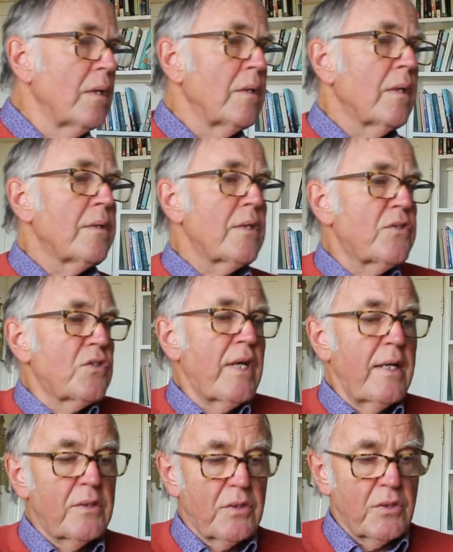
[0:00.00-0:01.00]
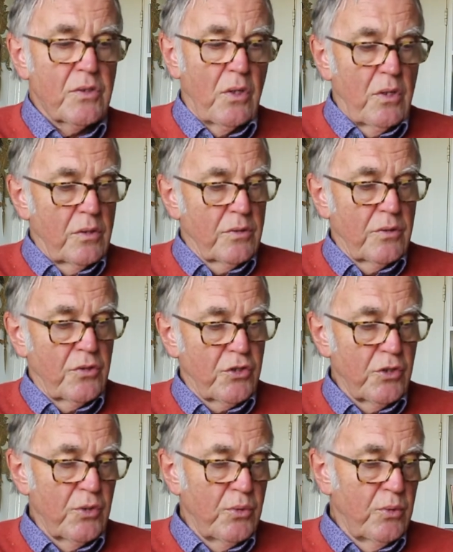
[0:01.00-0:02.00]
Now this takes us on
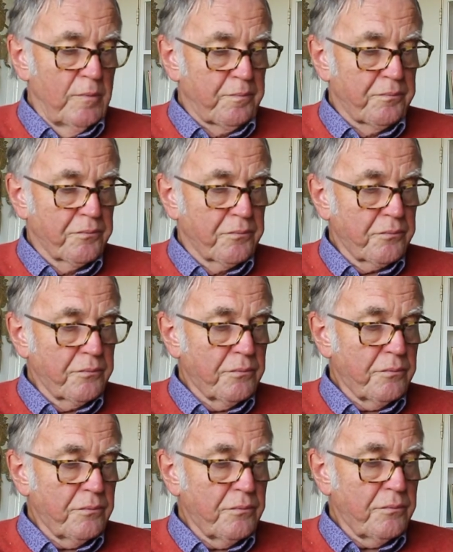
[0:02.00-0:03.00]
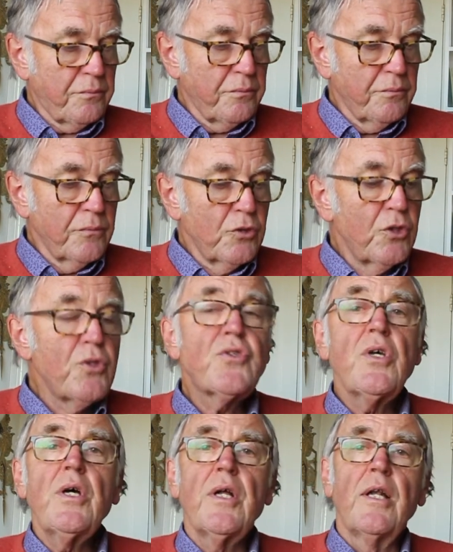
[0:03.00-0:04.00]
to
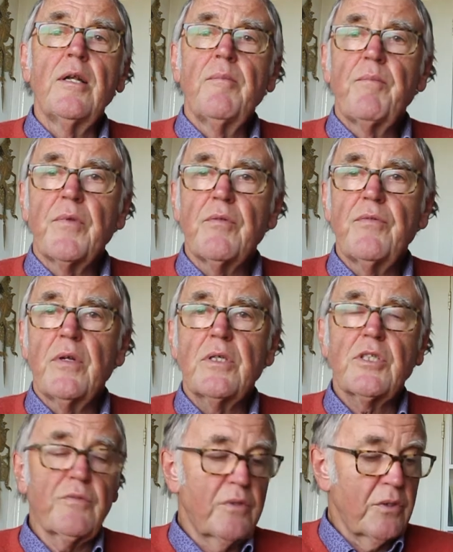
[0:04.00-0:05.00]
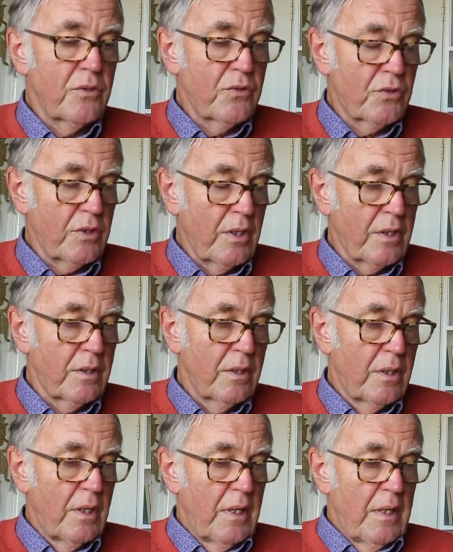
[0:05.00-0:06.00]
Husserl, the philosopher Husserl,
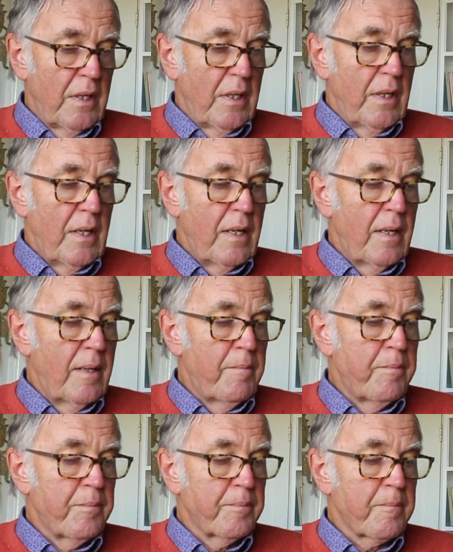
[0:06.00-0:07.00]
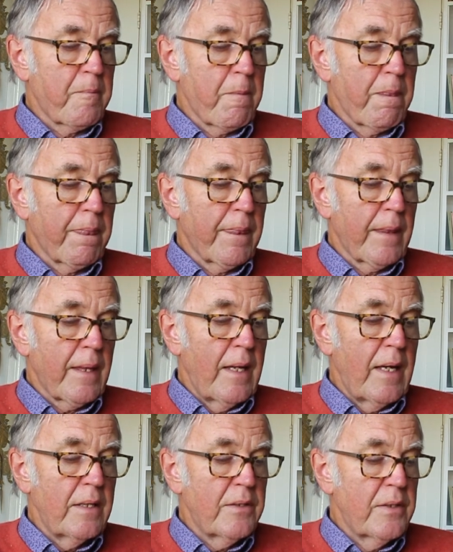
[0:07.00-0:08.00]

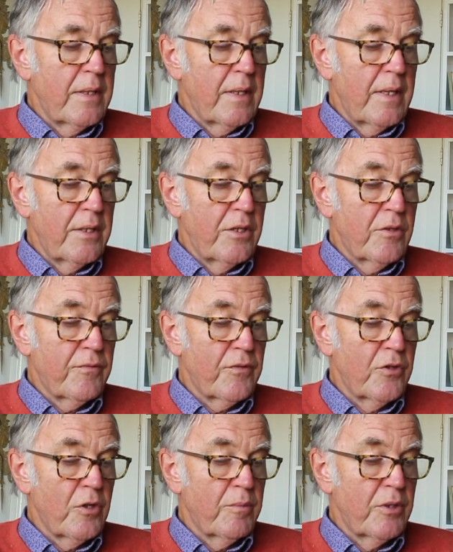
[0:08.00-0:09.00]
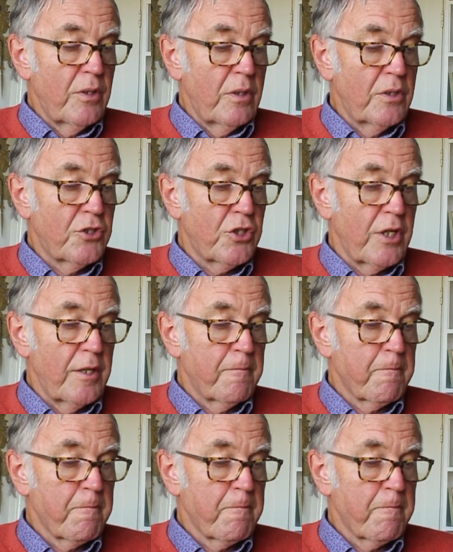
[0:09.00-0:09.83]
and the idea of phenomenology.